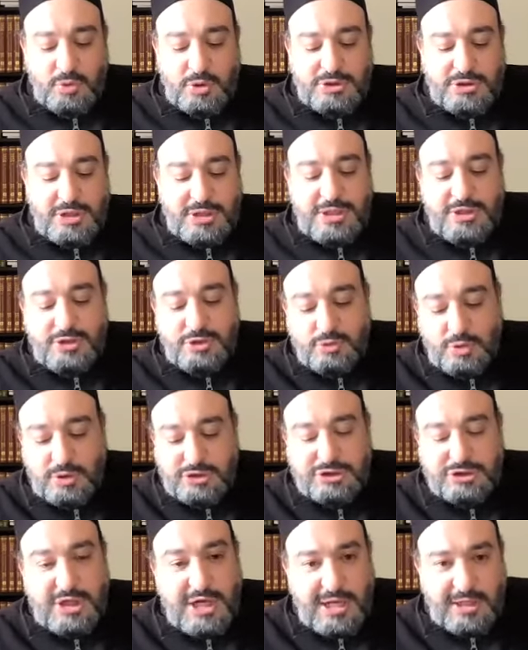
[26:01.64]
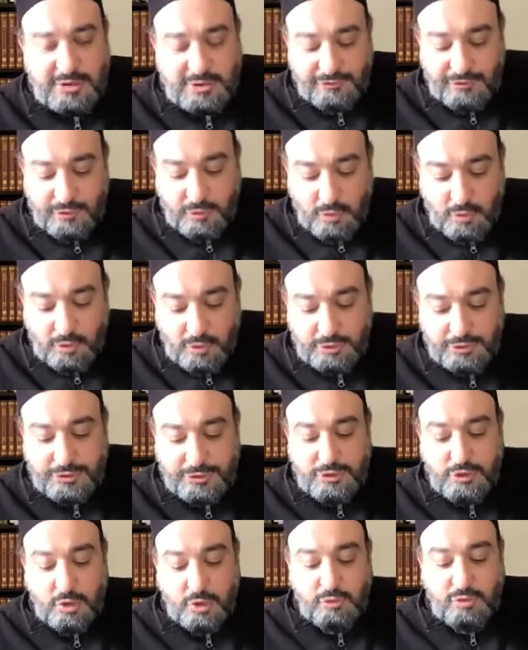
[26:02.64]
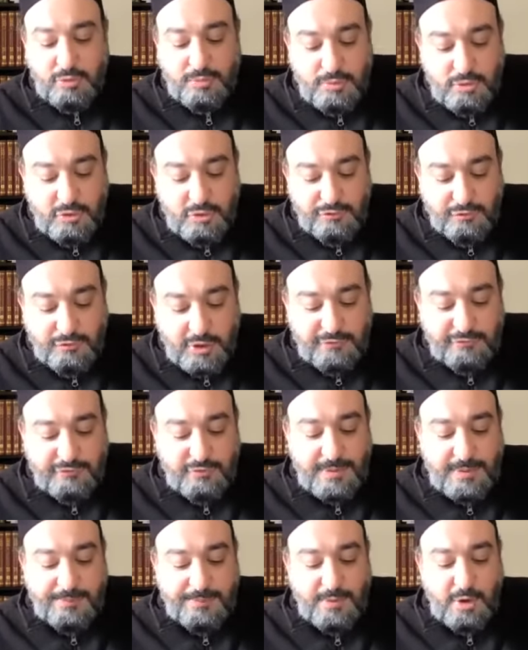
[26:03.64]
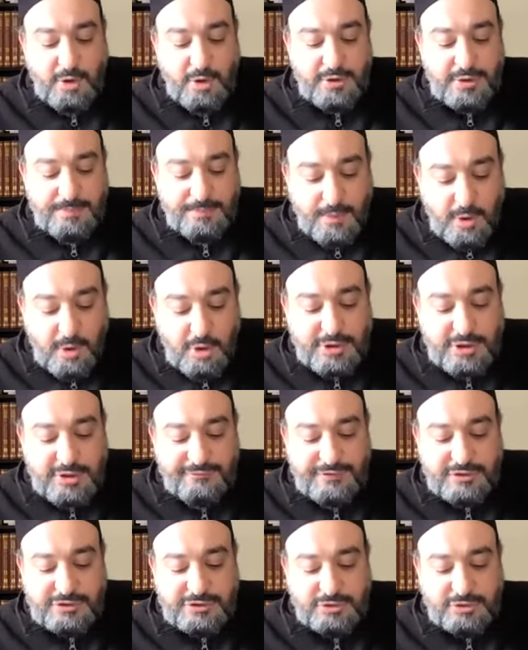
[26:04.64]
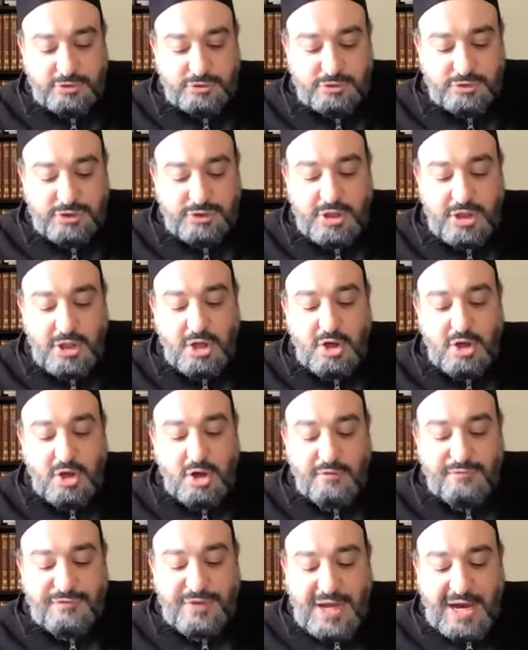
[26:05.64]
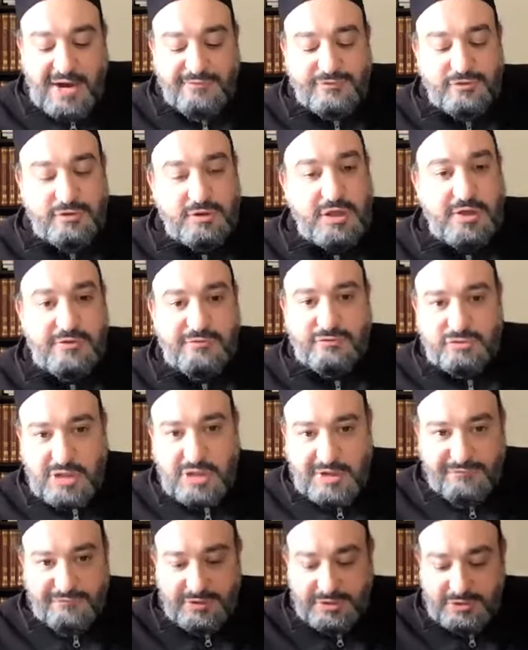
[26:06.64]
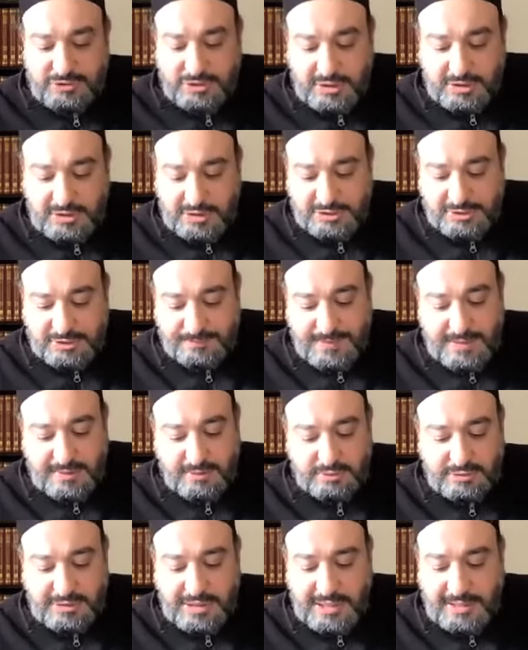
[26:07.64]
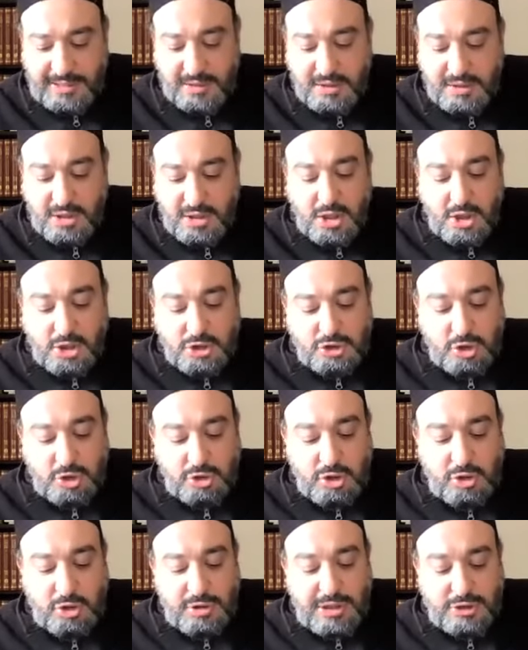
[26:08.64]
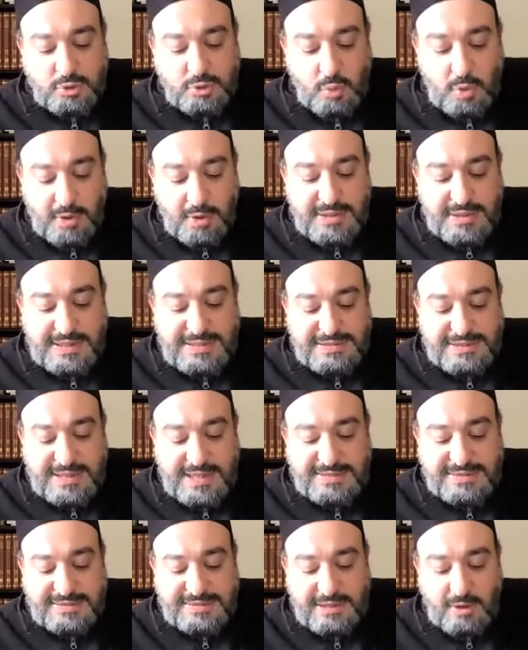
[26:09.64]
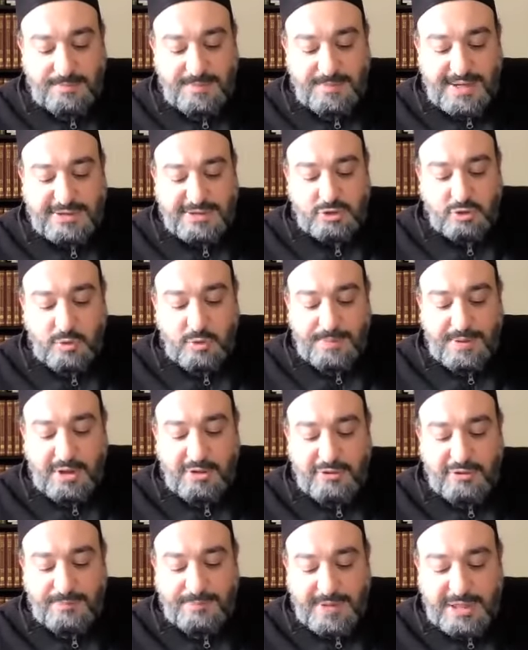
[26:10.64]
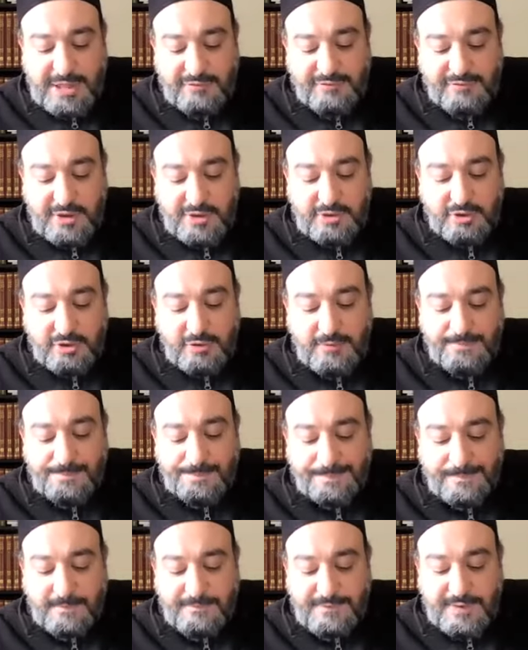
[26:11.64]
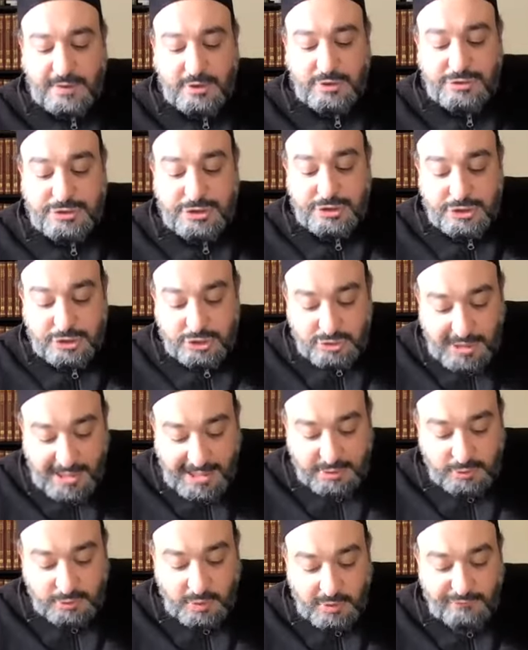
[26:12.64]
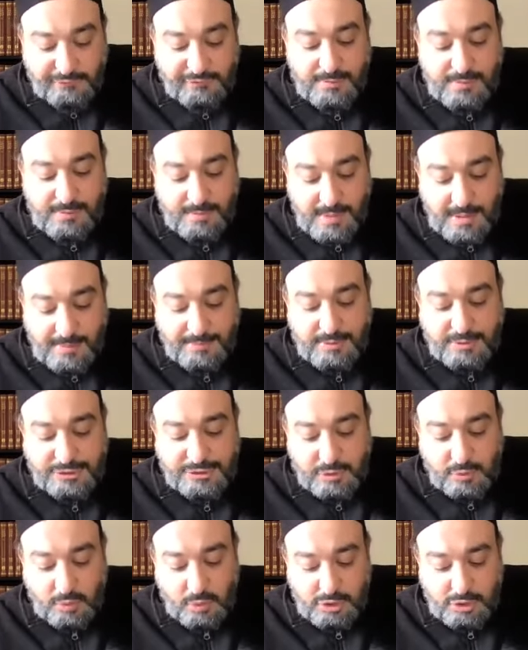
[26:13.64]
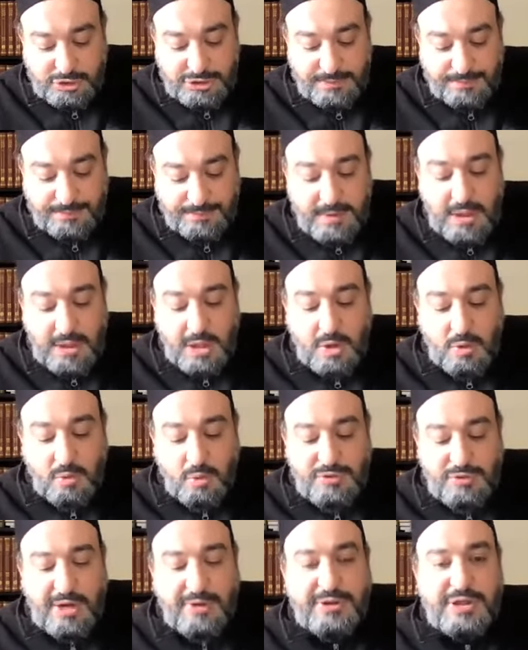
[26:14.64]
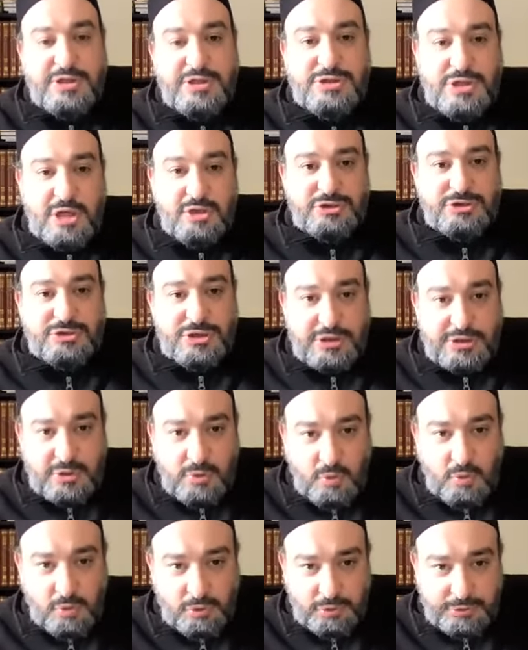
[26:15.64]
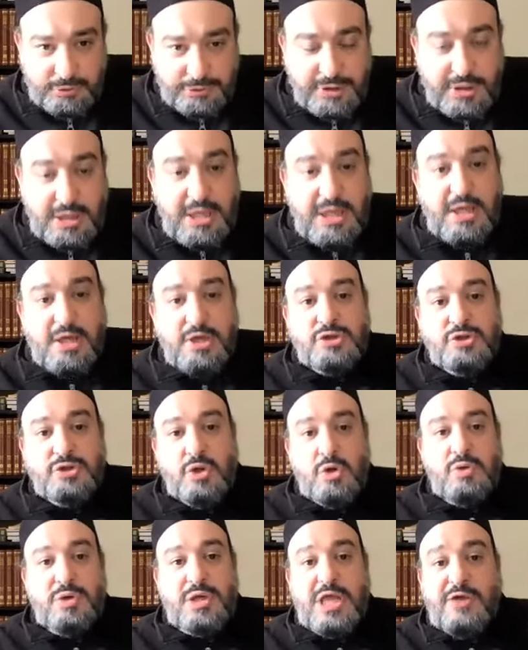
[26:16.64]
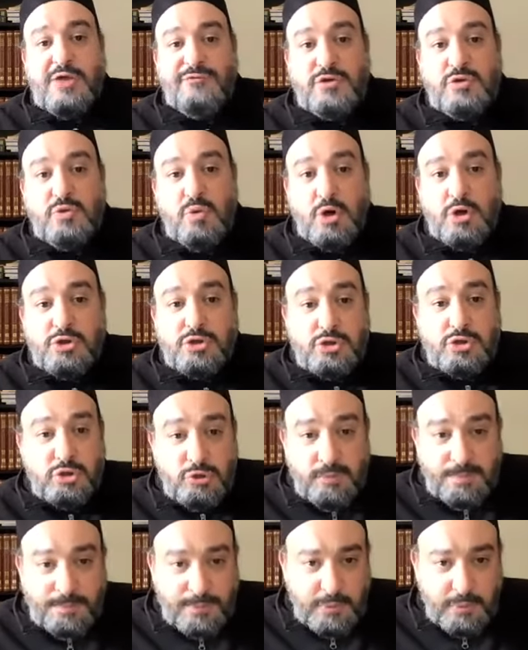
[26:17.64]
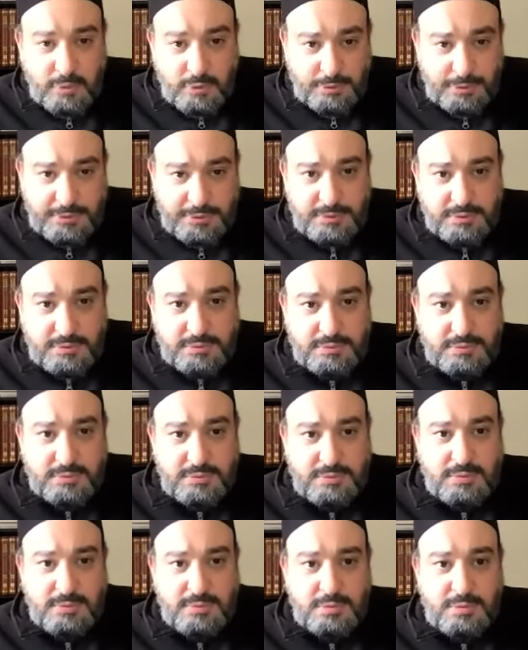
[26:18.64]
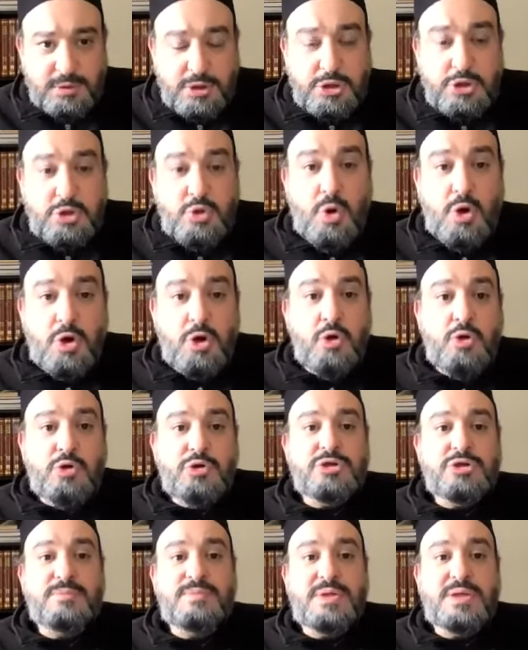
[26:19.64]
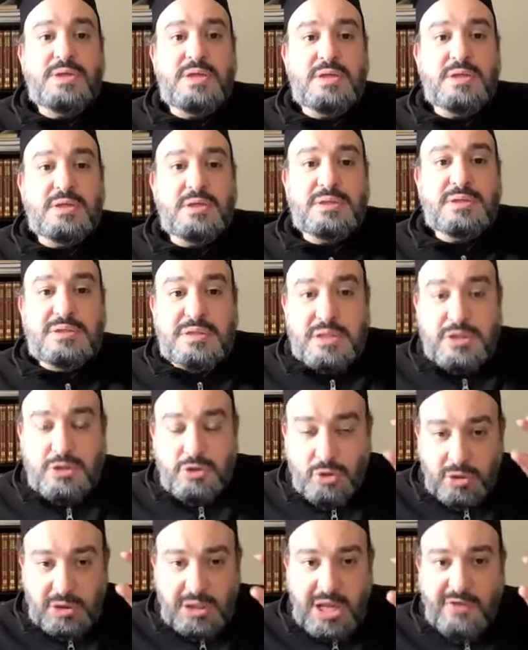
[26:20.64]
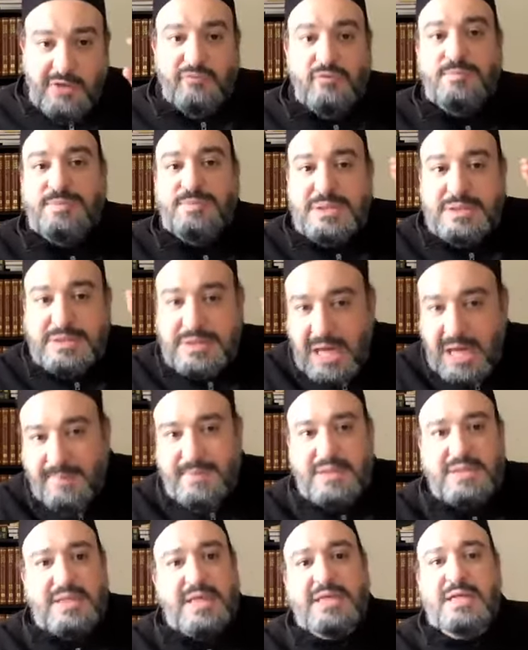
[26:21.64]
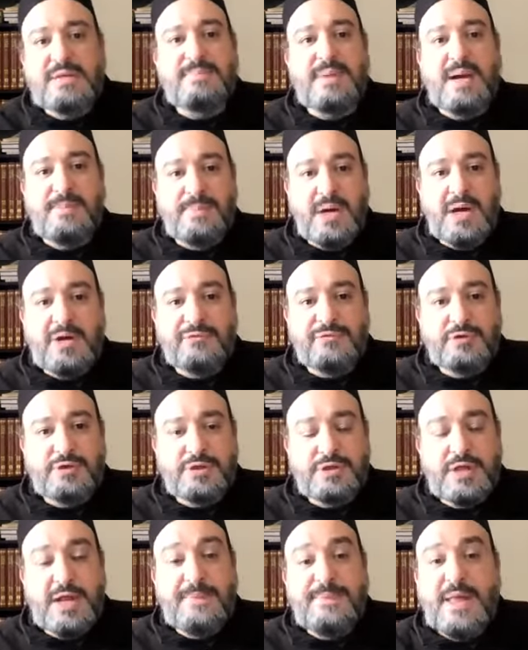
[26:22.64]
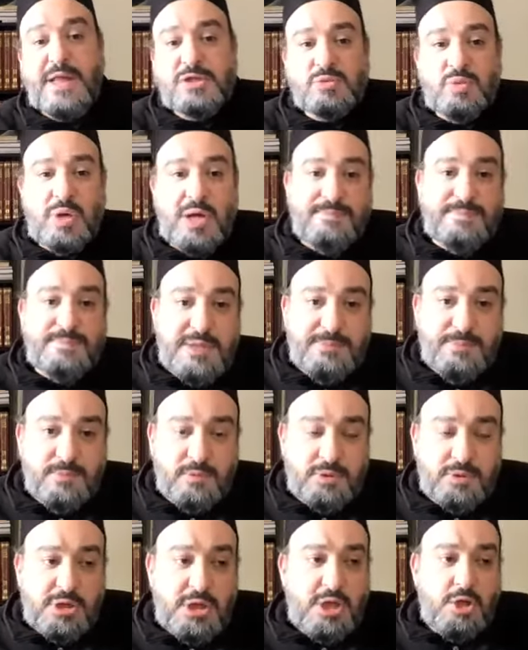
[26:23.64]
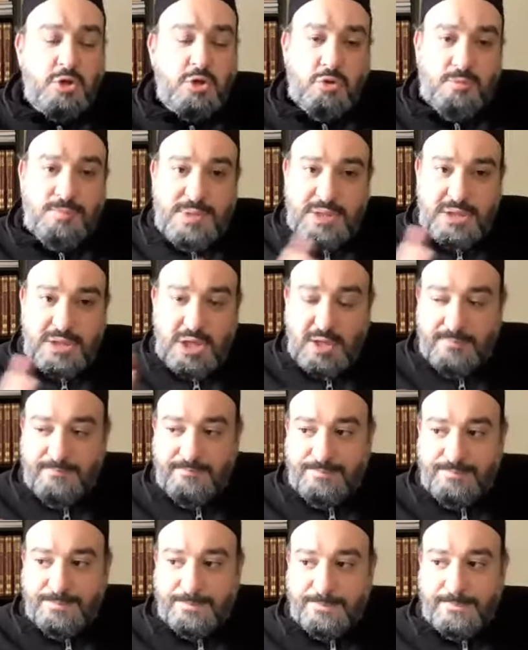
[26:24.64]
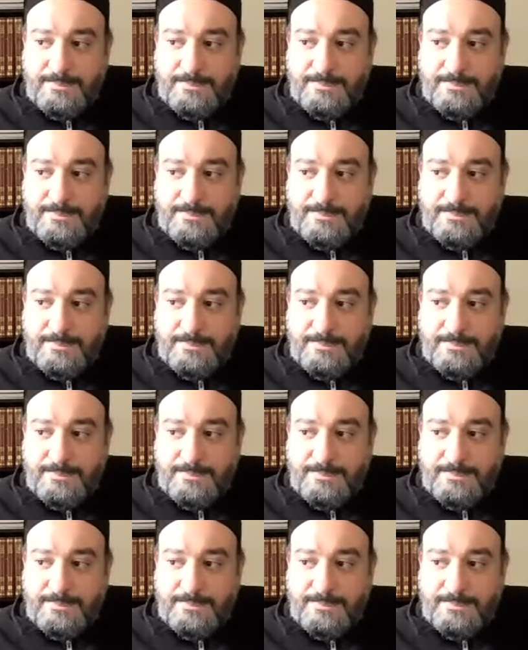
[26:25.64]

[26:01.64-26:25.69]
a, into a child of the world, nor remove one from the part, party of the children of the afterlife traveling to Allah subhanahu wa ta'ala, so long as one intends thereby to repel the pain of hunger that could distract one from remembrance and worship without indulging in the world. So if you are too poor you are going to be, your life will be dominated by poverty. And that's why people who become